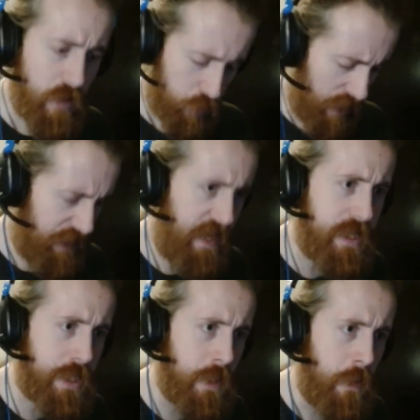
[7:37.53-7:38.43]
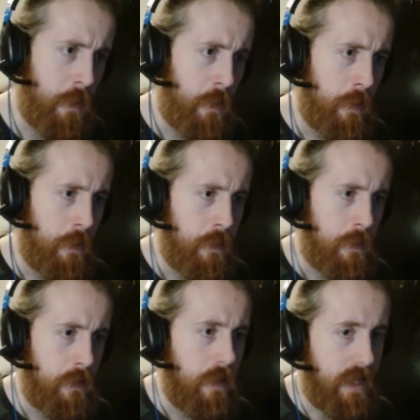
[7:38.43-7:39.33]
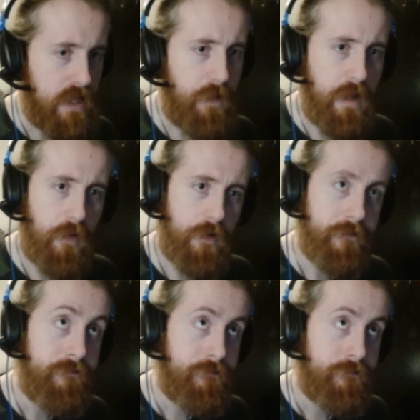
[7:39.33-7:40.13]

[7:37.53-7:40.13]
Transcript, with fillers: was one of these! It's the B button.